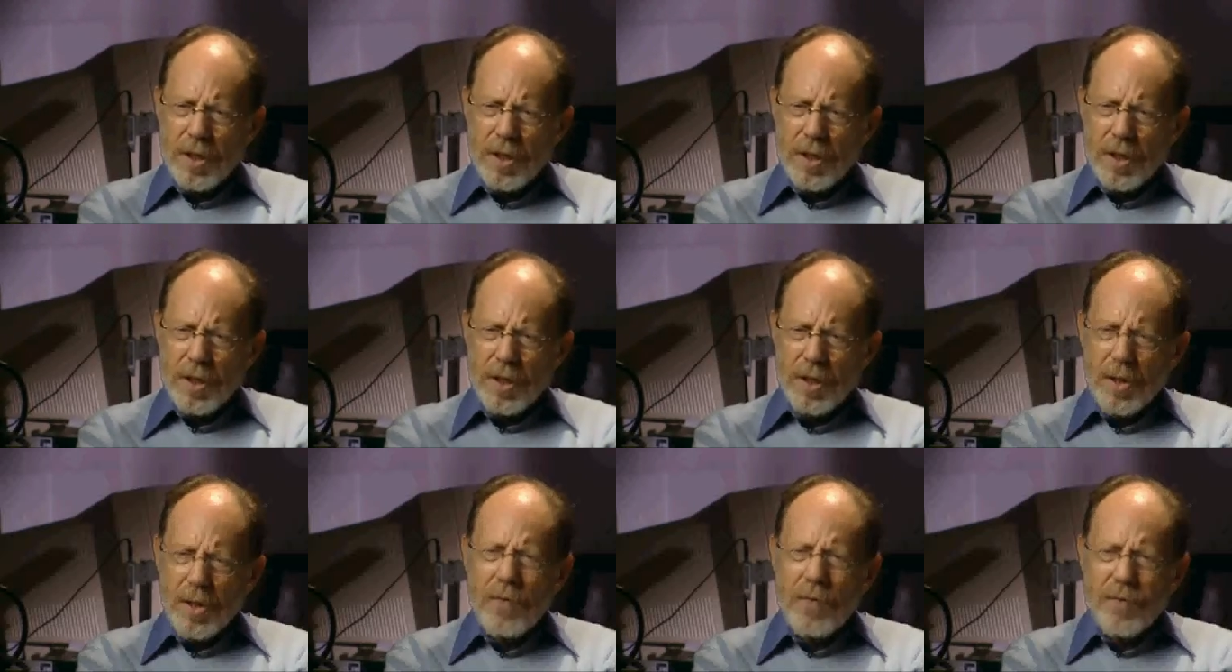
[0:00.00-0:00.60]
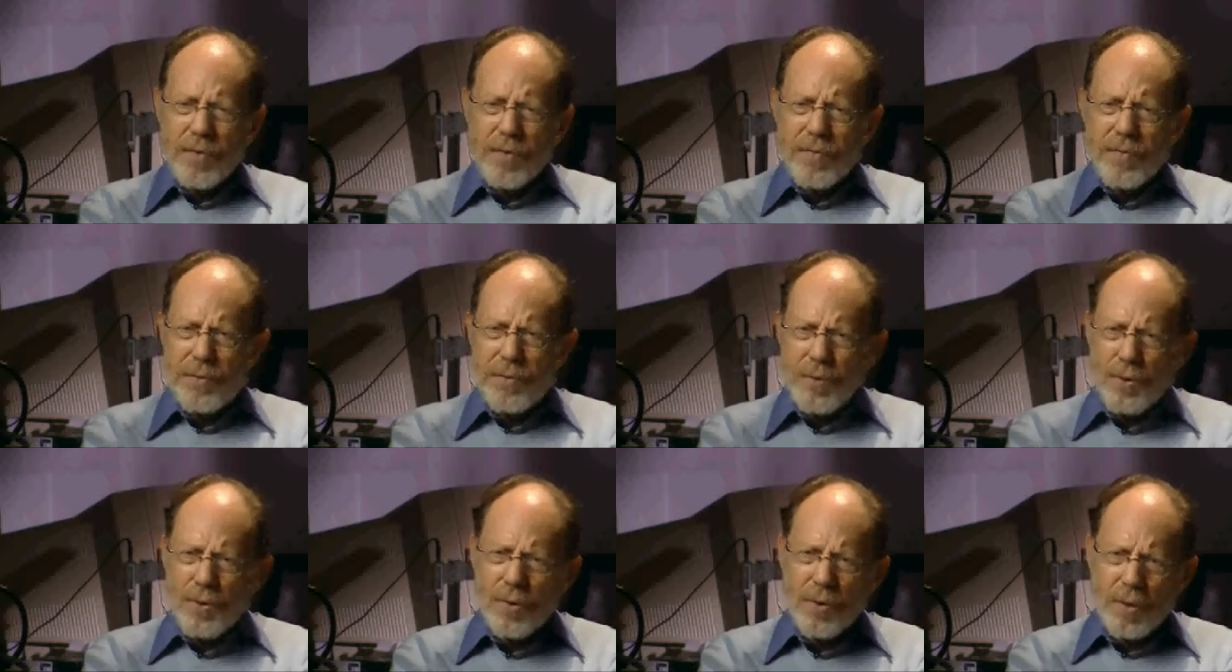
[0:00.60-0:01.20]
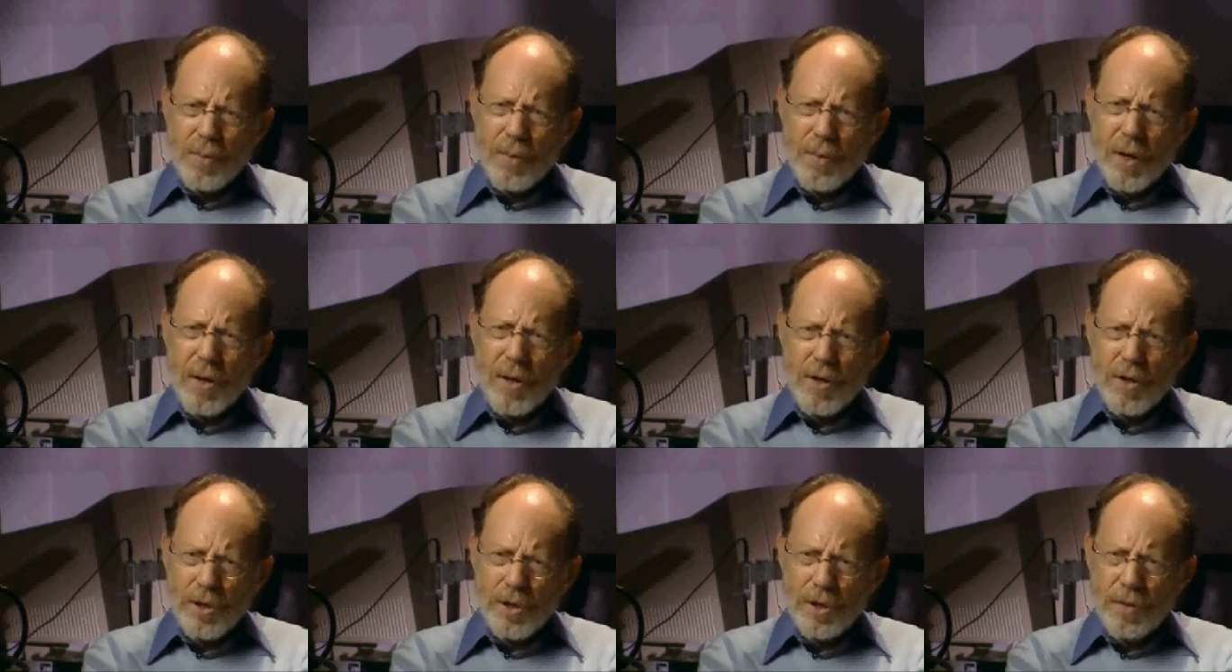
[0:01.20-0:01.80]
Uh, of the fuel, the
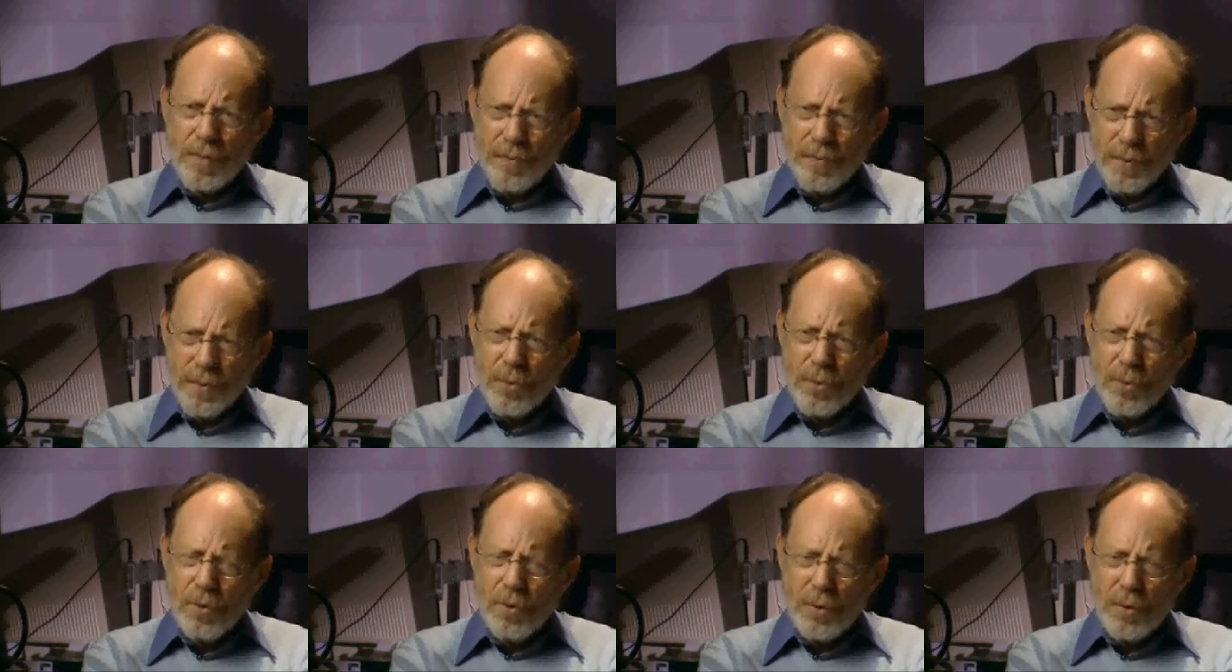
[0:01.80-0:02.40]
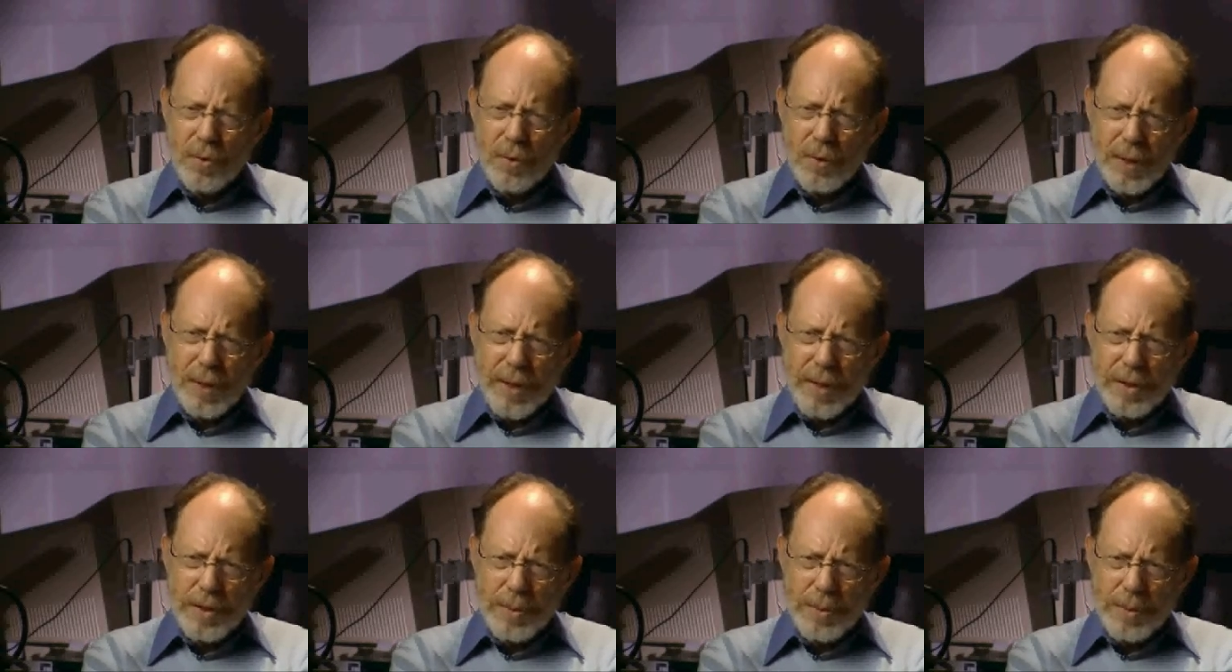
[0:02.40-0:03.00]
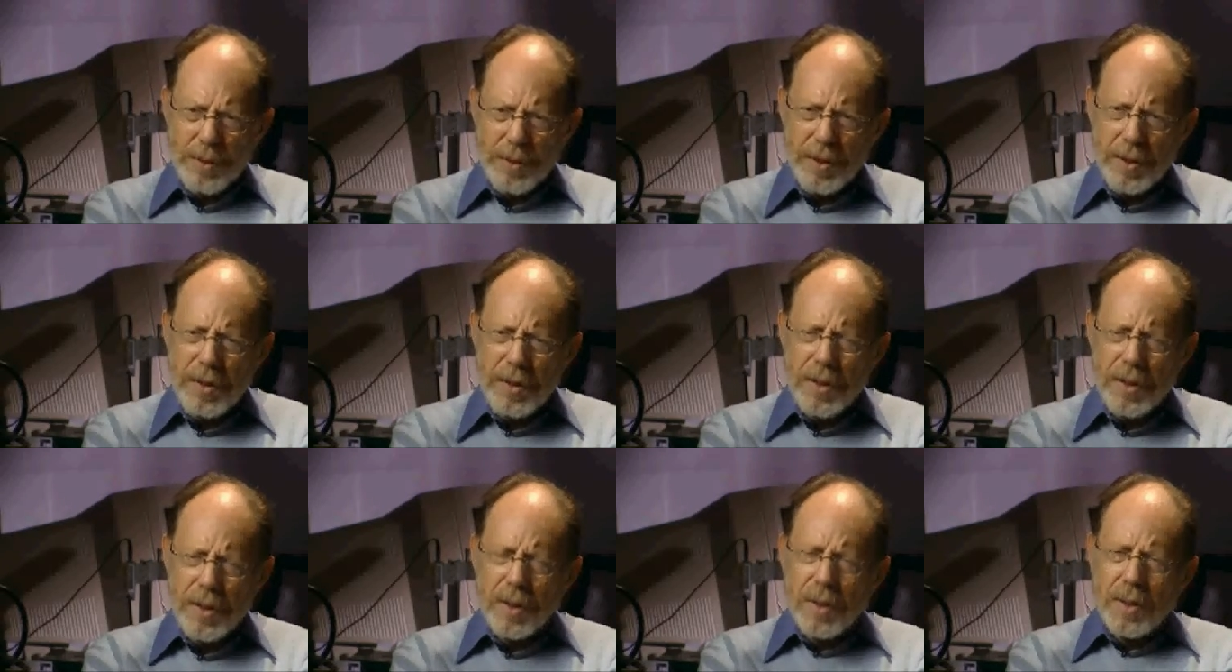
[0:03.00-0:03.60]
biological fuel called A T P,
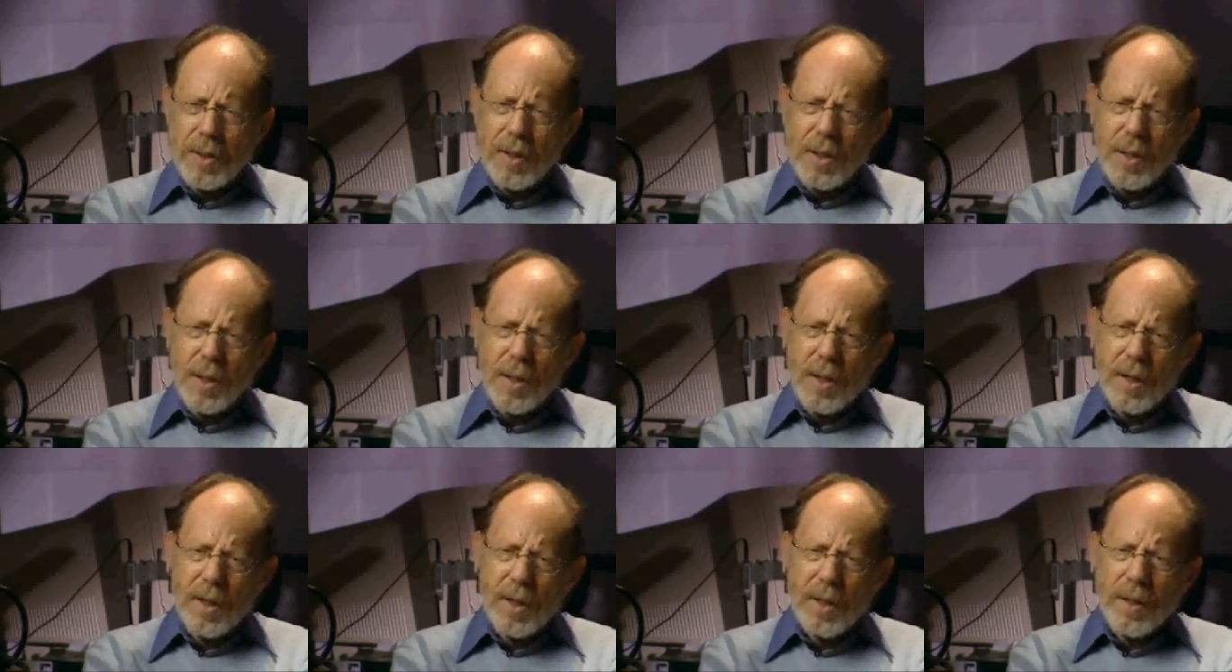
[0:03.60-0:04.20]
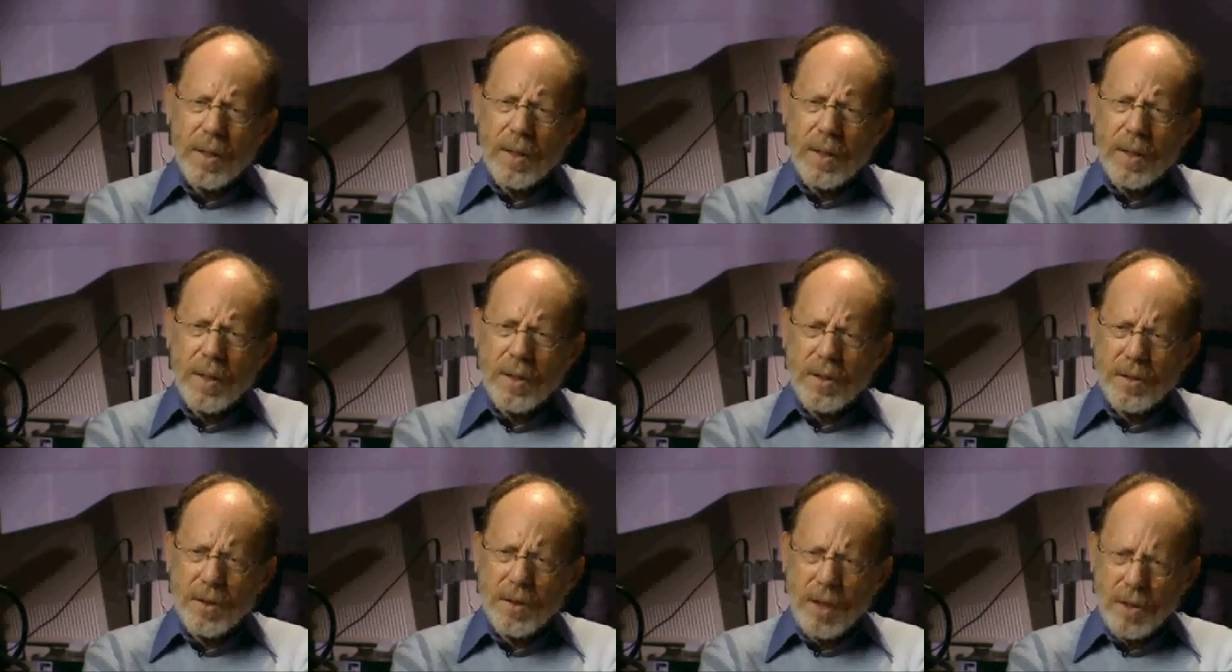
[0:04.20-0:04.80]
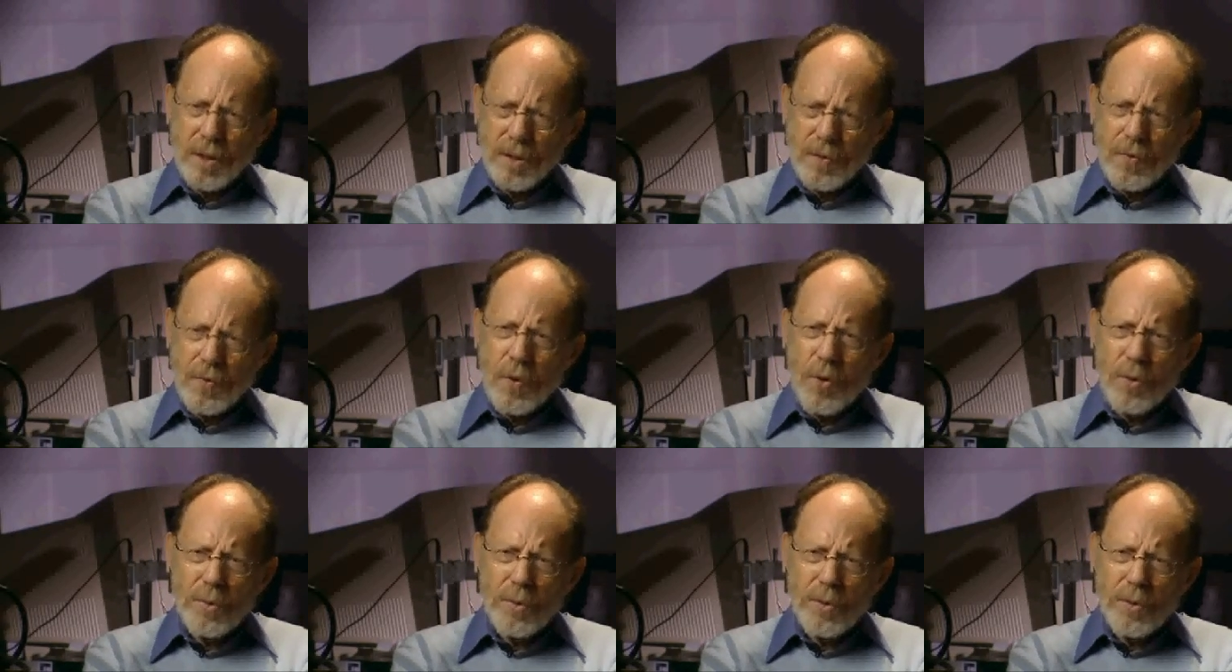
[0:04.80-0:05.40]
uh, is
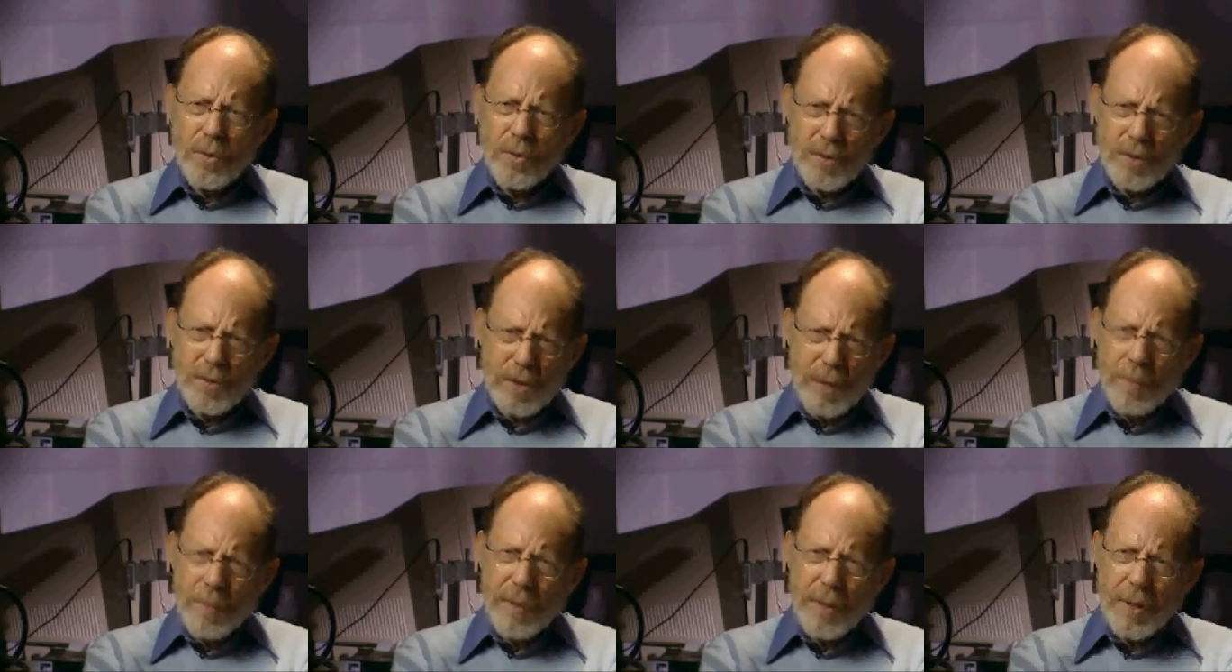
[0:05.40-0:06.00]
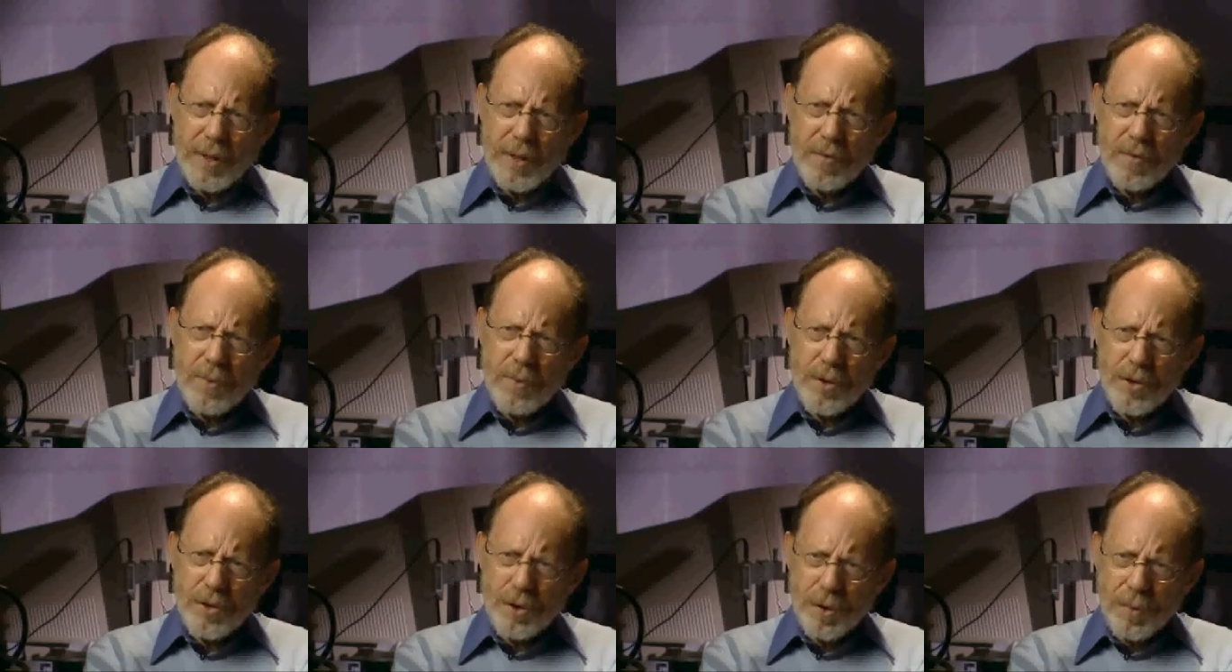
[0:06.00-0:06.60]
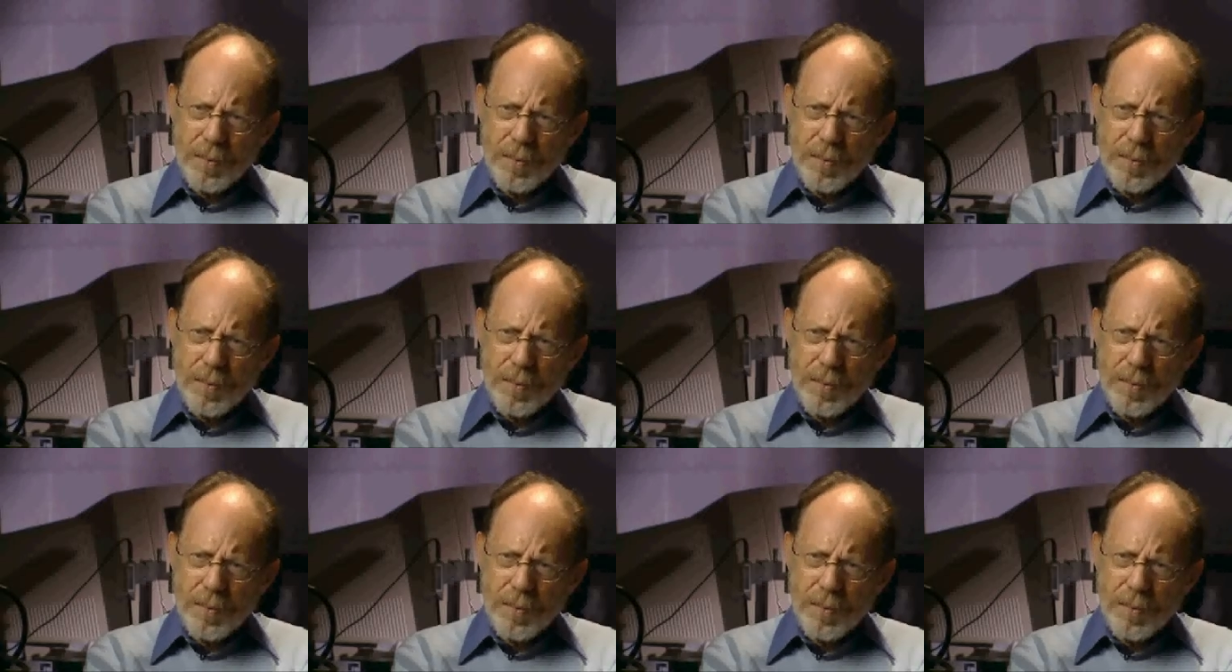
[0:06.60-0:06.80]
transformed into some kind of motion.